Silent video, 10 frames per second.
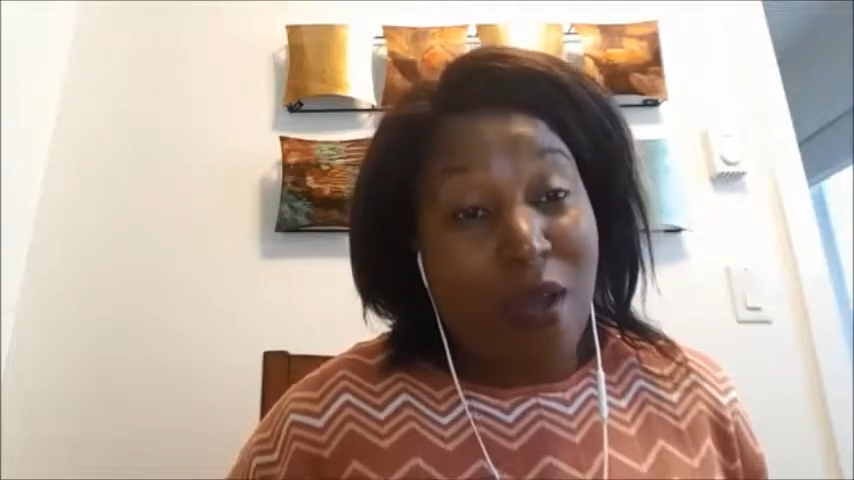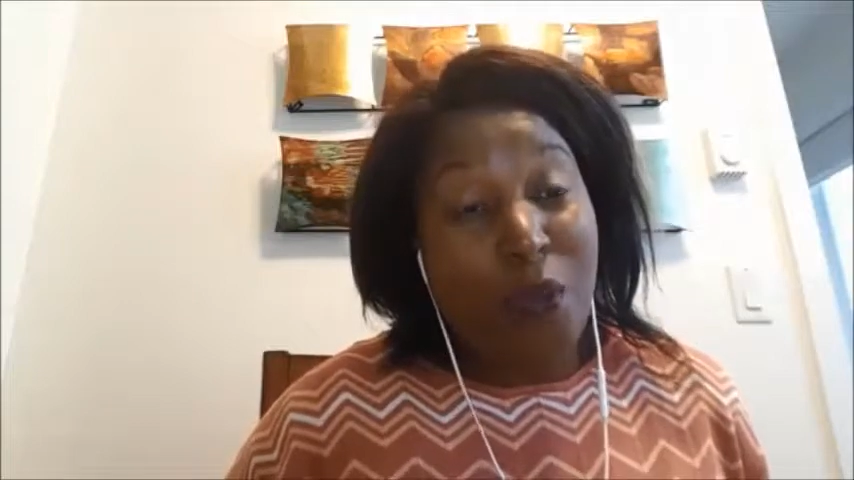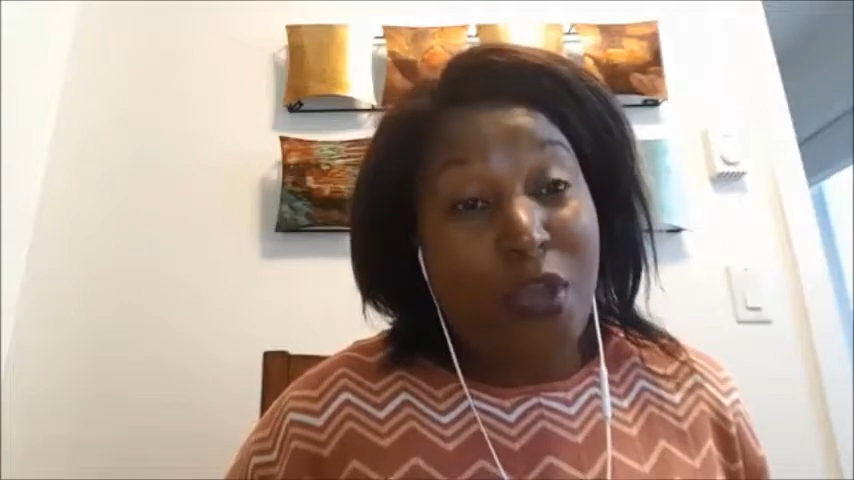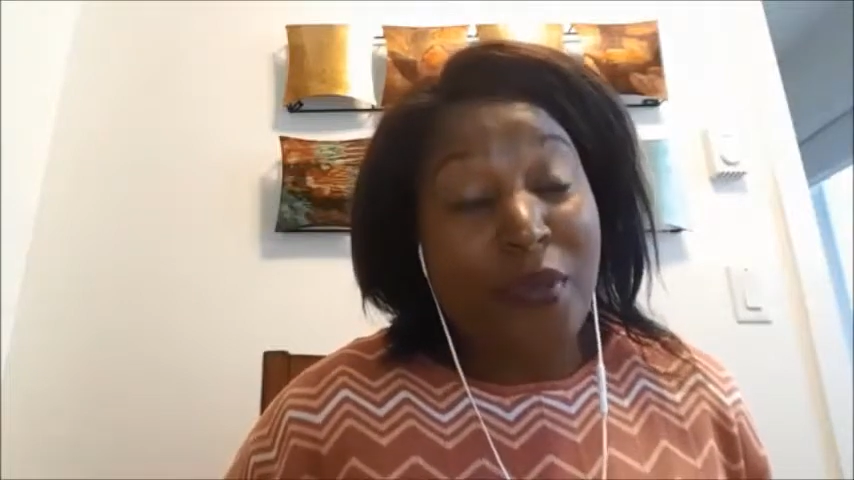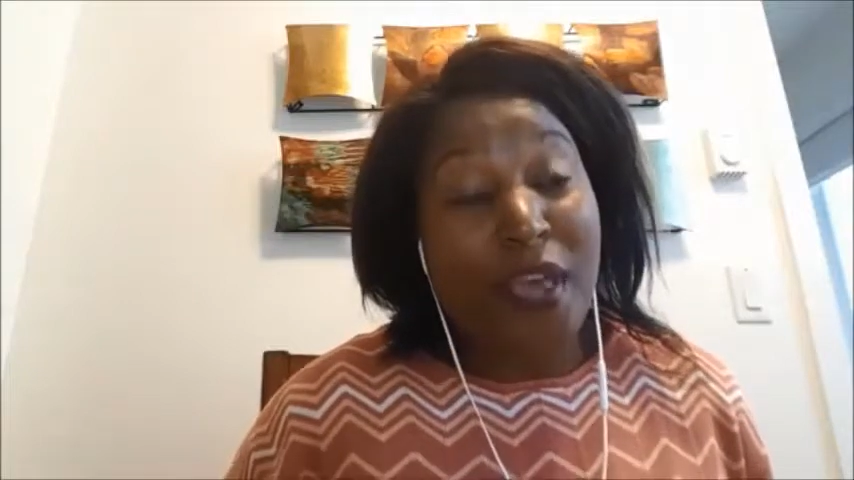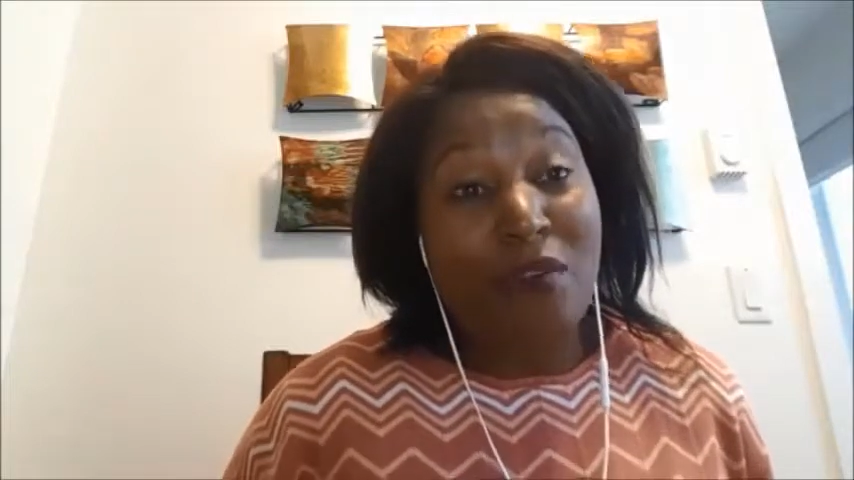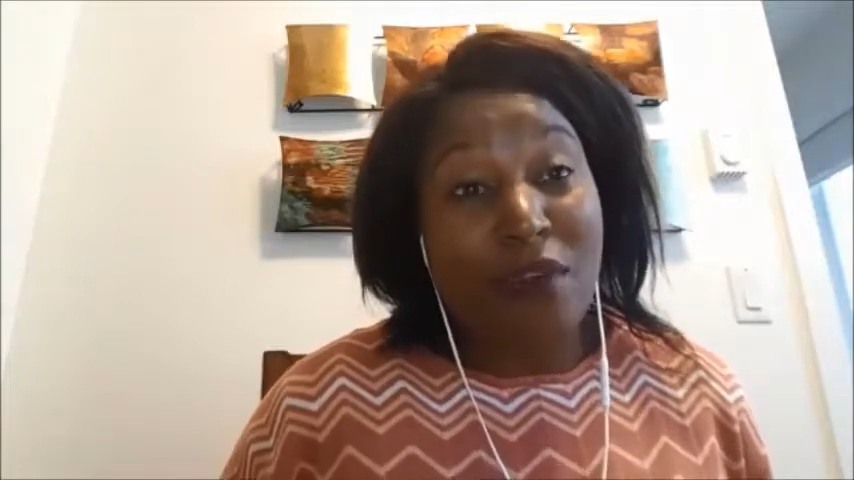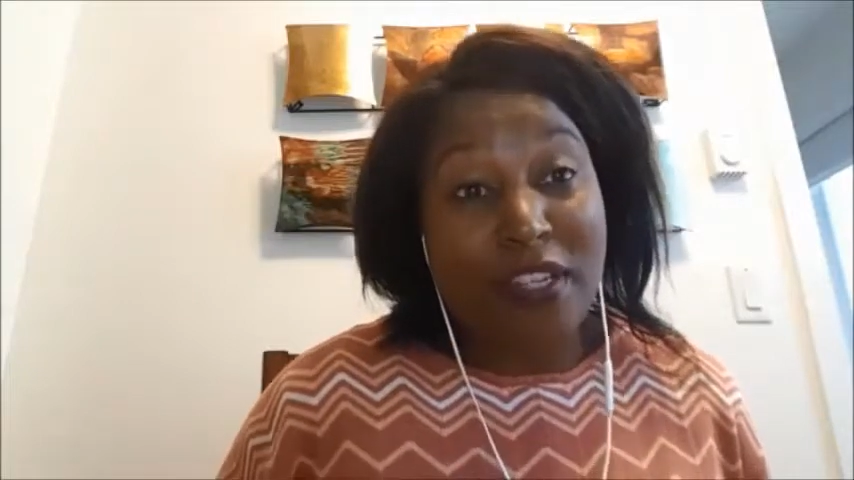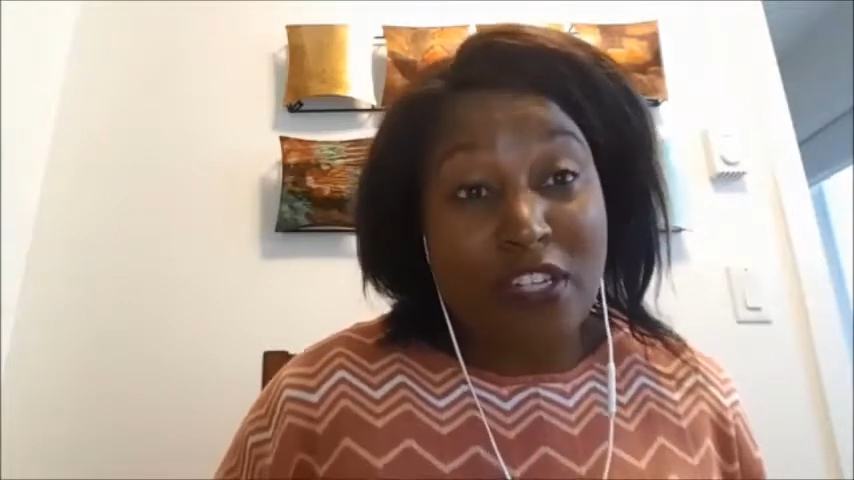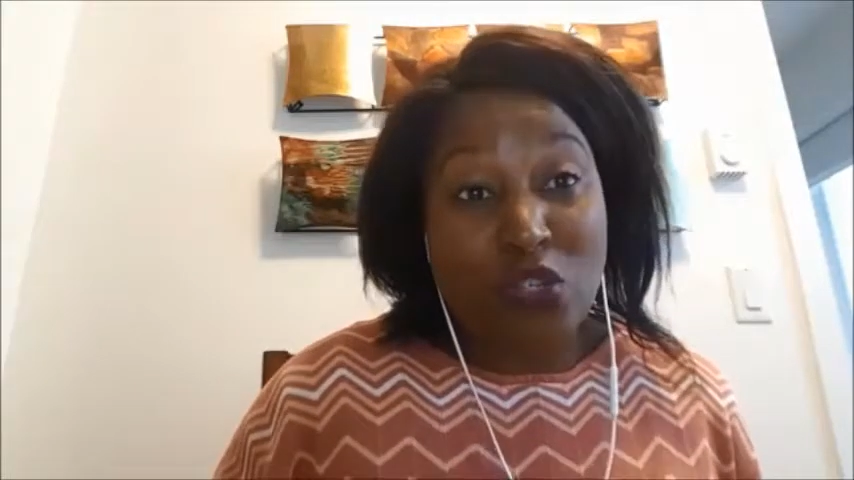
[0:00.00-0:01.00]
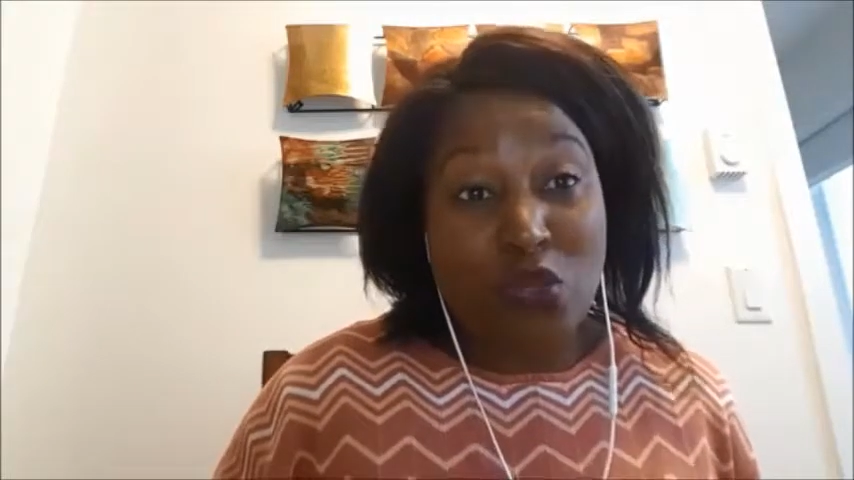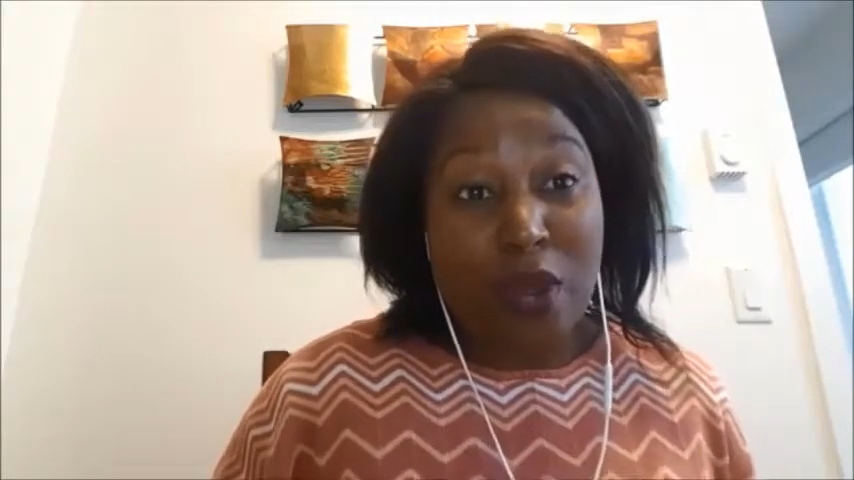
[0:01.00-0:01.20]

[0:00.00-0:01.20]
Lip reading: where you can rent it to